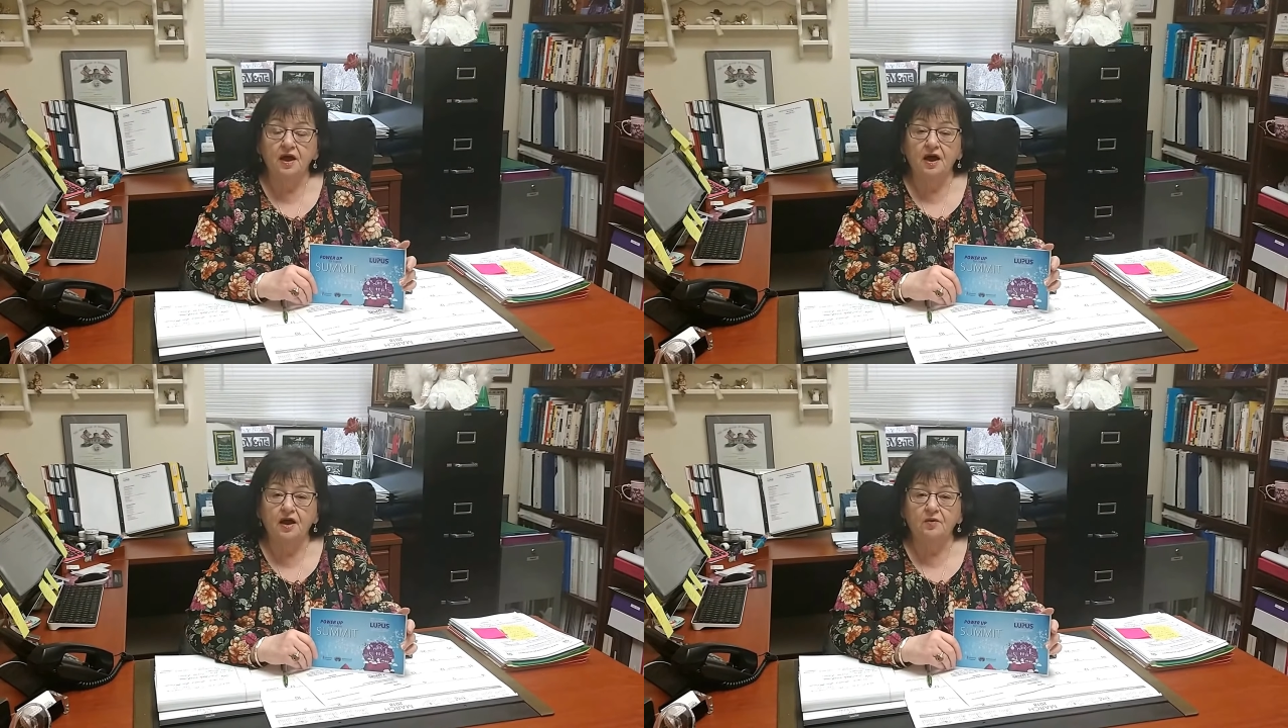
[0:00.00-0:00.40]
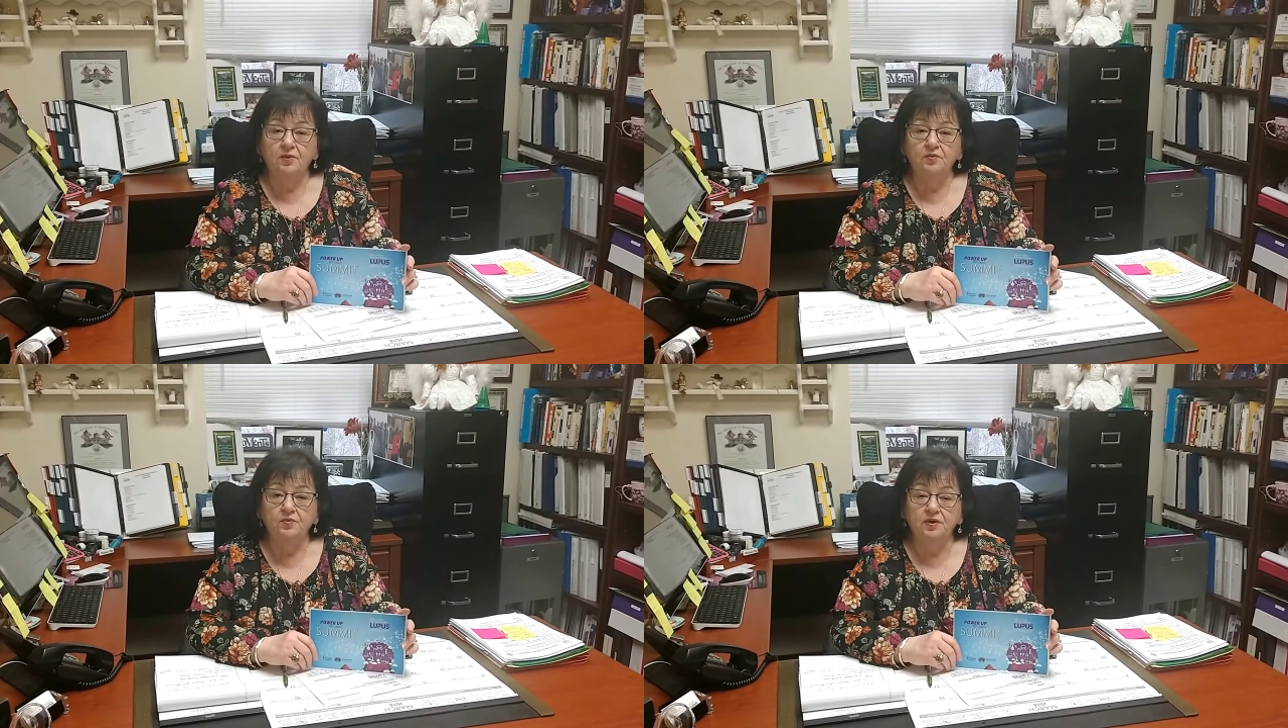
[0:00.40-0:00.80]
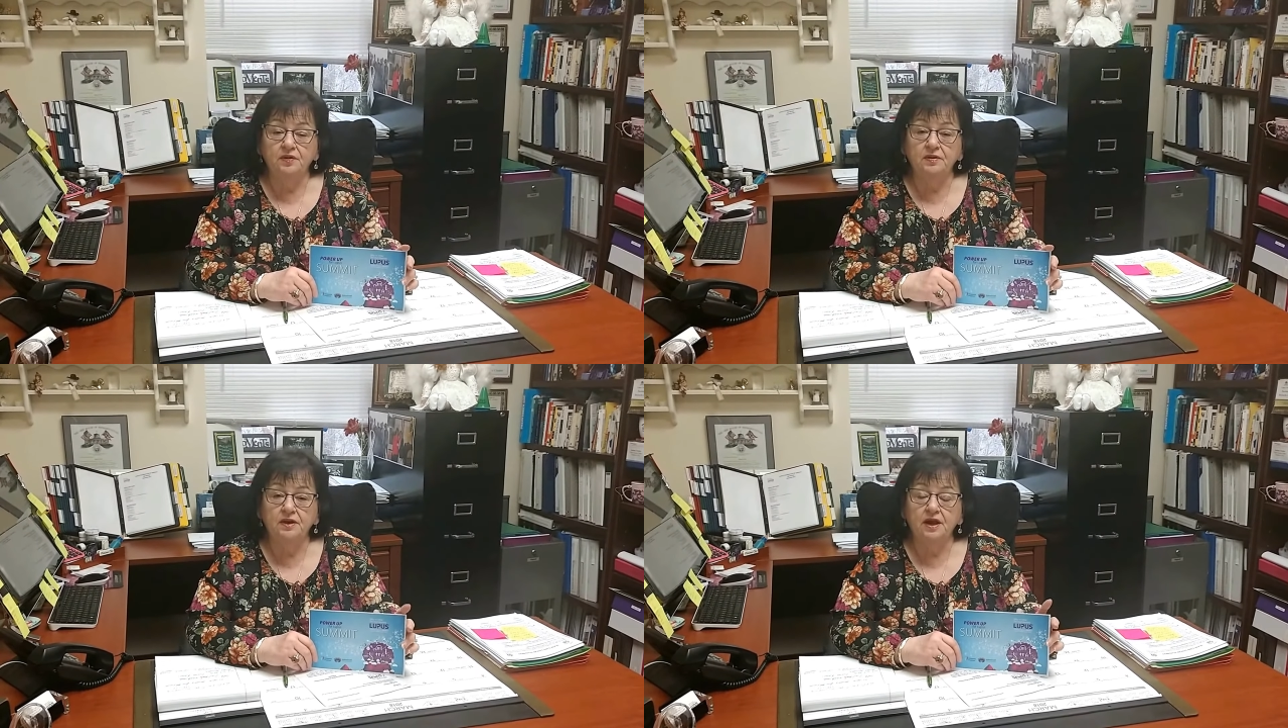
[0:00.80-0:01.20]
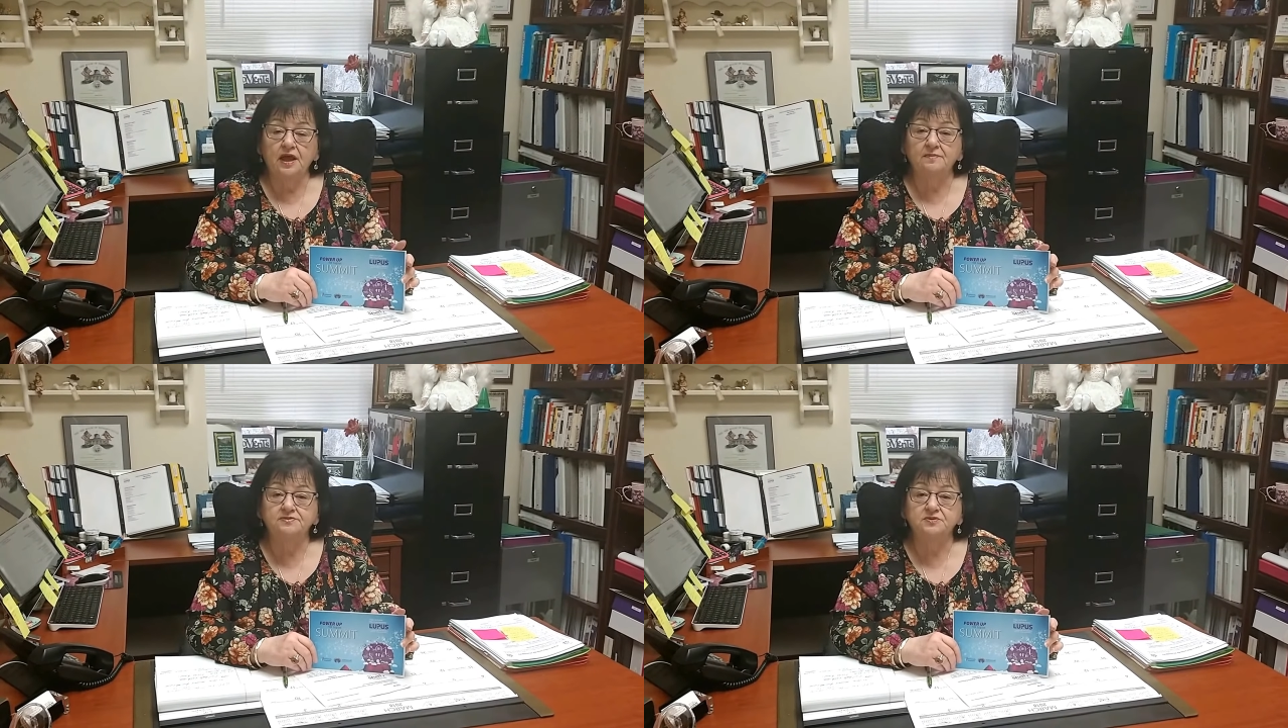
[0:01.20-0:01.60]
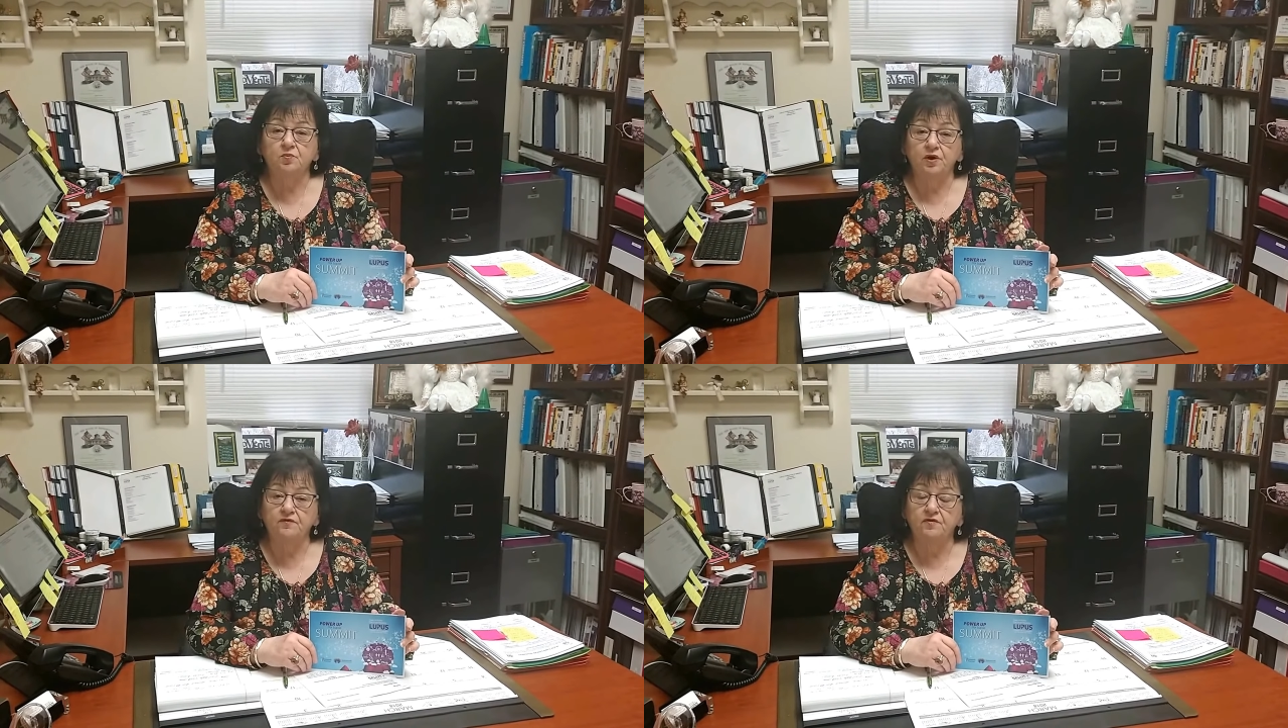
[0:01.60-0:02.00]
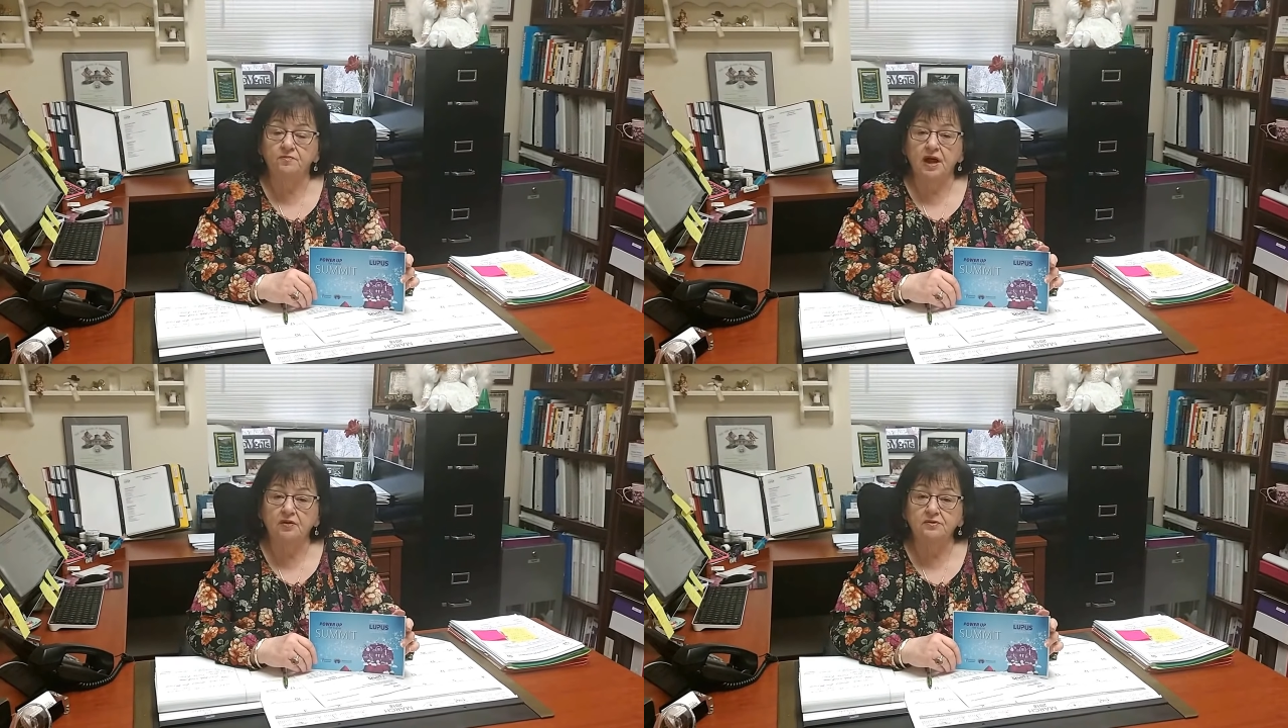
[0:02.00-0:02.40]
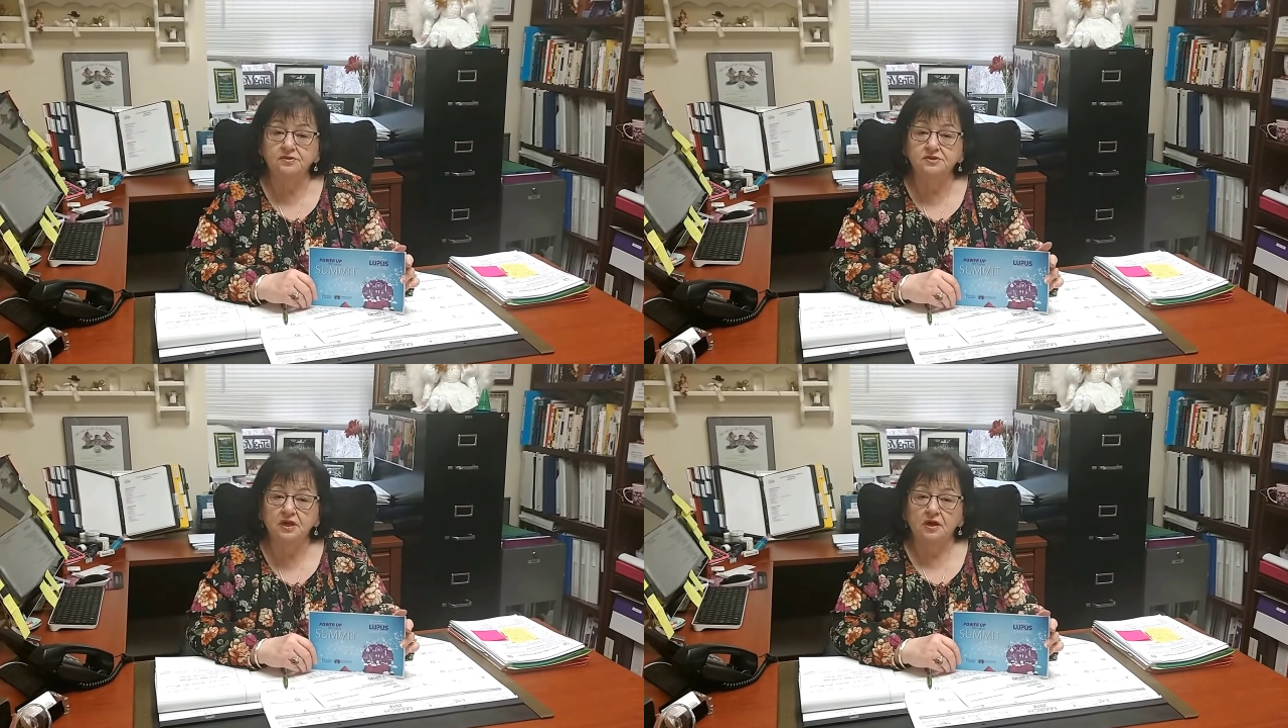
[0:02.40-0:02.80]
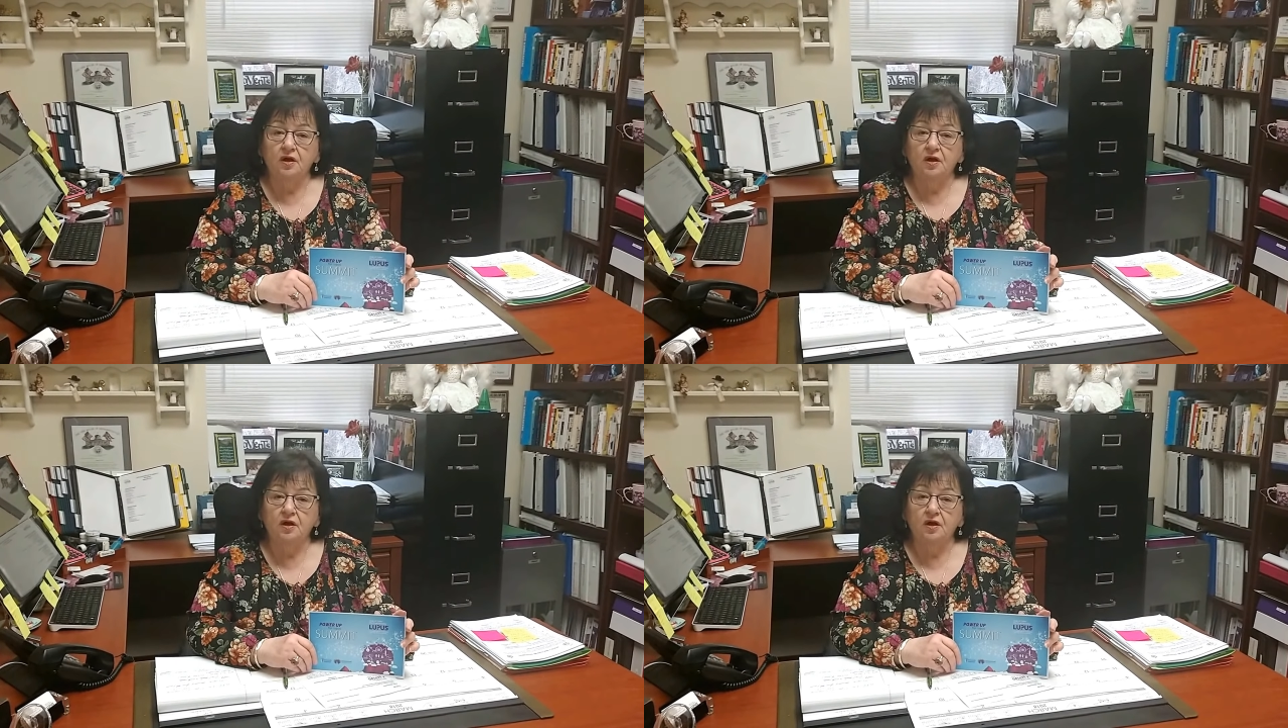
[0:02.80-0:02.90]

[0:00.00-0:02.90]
We really climbed some wonderful mountains.